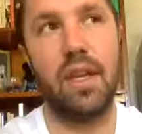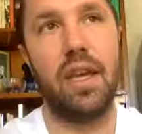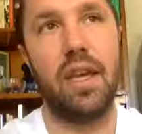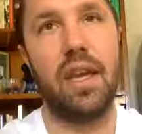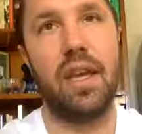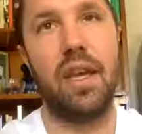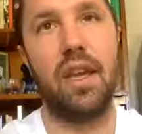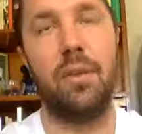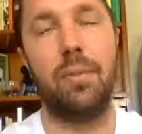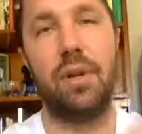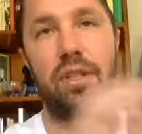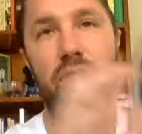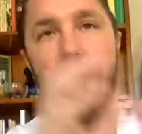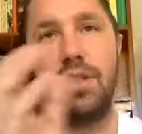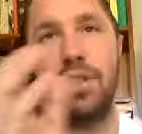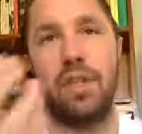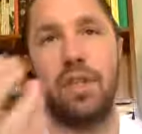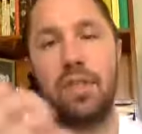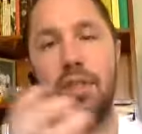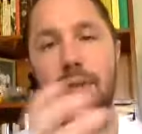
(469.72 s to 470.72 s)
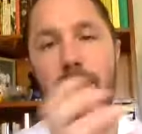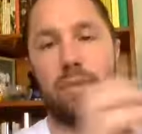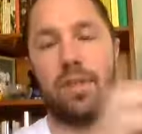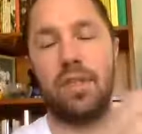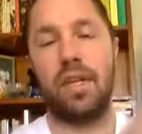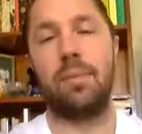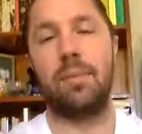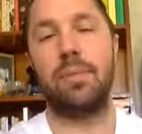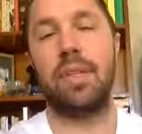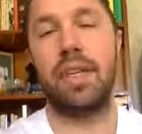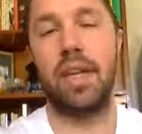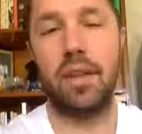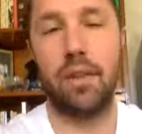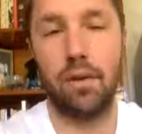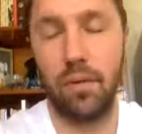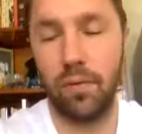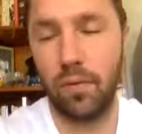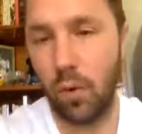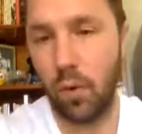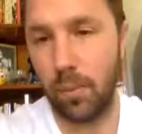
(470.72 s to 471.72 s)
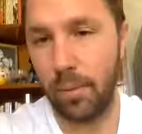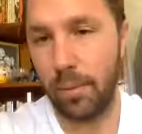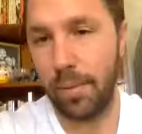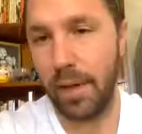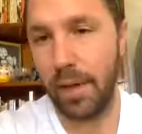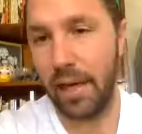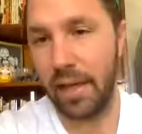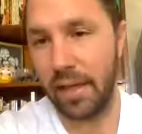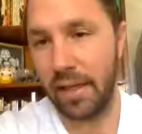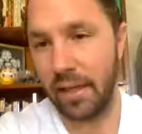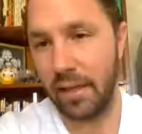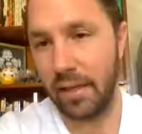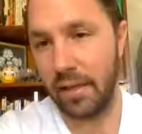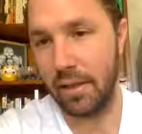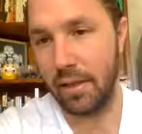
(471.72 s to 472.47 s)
And a bunch of systems come together to form a body.